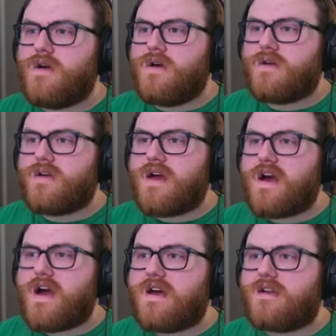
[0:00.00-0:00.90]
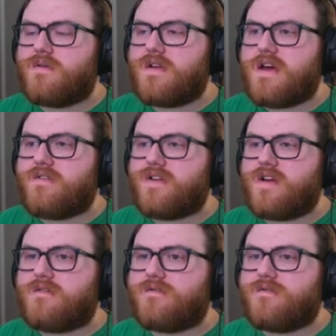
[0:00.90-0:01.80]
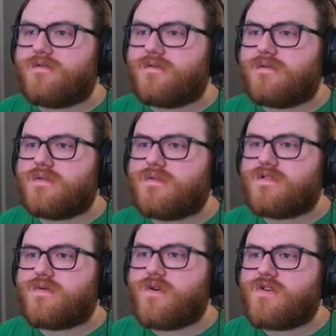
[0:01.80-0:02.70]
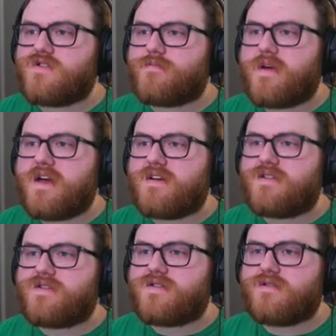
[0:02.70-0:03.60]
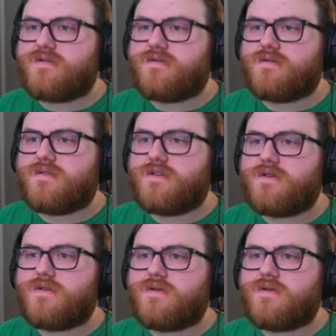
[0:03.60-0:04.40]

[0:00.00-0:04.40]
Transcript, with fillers: Yeah, I don't have enough storage space to